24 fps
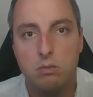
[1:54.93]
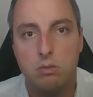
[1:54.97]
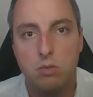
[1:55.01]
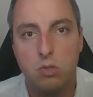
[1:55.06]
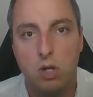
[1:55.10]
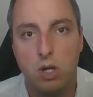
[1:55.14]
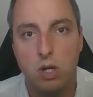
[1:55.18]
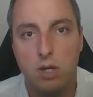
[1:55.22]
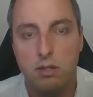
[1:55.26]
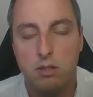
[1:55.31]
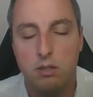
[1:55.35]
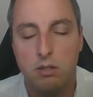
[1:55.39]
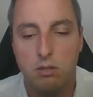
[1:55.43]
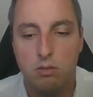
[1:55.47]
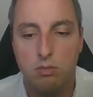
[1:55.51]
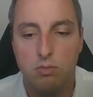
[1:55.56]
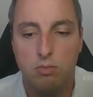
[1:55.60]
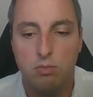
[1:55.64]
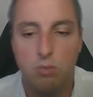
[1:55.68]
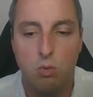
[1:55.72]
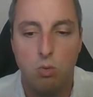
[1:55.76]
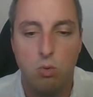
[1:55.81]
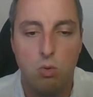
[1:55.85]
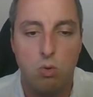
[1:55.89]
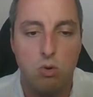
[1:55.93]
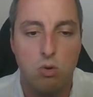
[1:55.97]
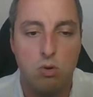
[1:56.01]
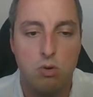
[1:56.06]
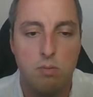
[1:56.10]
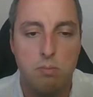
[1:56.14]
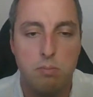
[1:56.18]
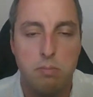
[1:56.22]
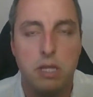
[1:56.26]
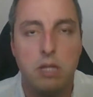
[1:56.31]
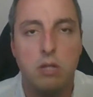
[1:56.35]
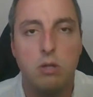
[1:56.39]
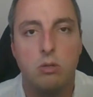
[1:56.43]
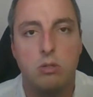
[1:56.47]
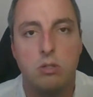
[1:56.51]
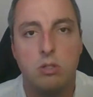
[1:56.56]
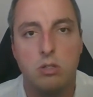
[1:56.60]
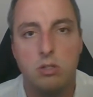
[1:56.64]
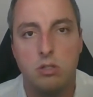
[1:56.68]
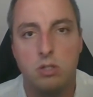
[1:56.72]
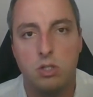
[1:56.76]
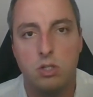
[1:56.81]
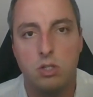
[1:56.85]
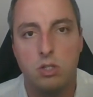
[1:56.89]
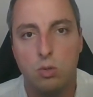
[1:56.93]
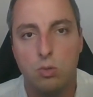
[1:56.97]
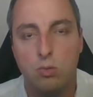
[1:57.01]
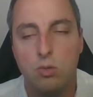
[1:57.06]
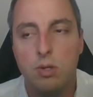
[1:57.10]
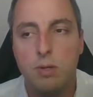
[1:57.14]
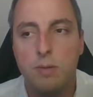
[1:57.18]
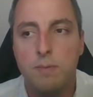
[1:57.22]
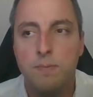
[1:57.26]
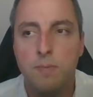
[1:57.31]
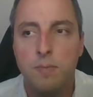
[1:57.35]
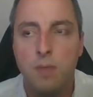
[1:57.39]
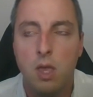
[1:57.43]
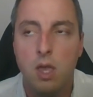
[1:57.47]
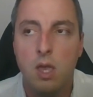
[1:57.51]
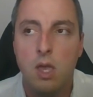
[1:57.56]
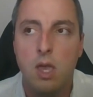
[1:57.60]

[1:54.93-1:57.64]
right, for many autistic children.